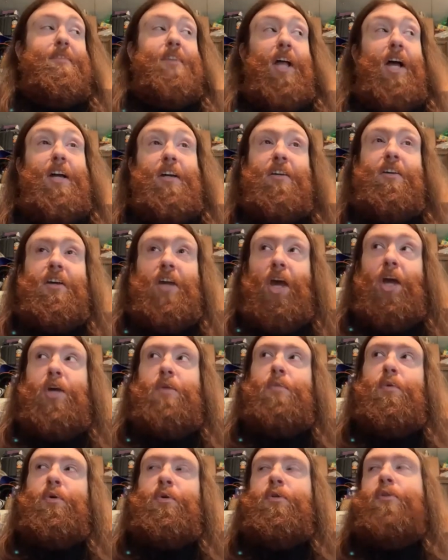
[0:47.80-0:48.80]
like
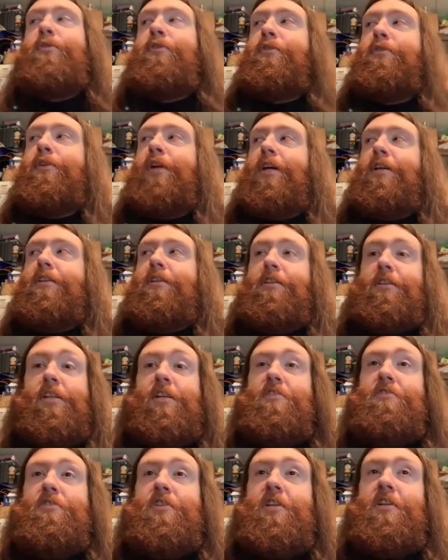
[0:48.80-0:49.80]
cable, like the
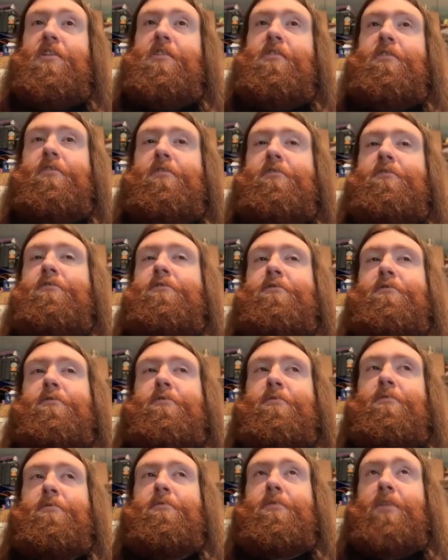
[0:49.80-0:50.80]
TV,
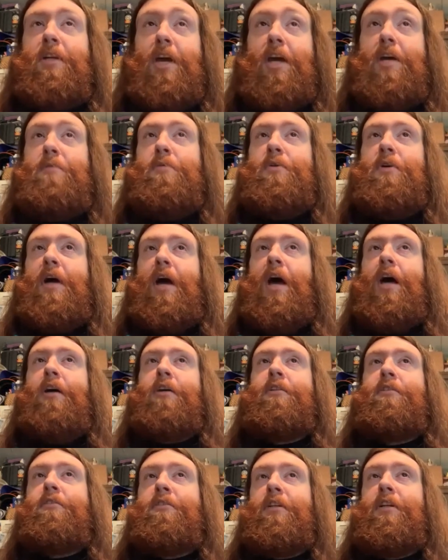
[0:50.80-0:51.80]
the cable guy.
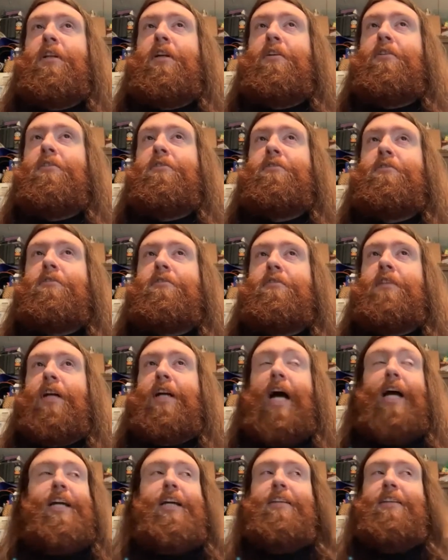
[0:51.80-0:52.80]
You know, like
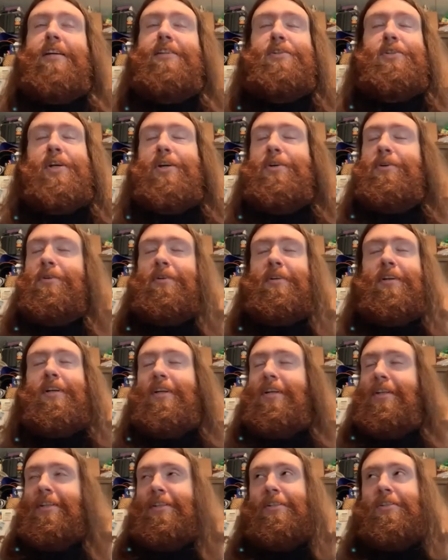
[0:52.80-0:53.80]
I get that joke
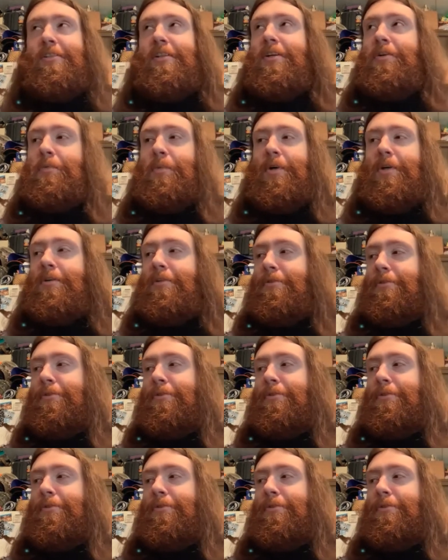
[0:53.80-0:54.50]
so much.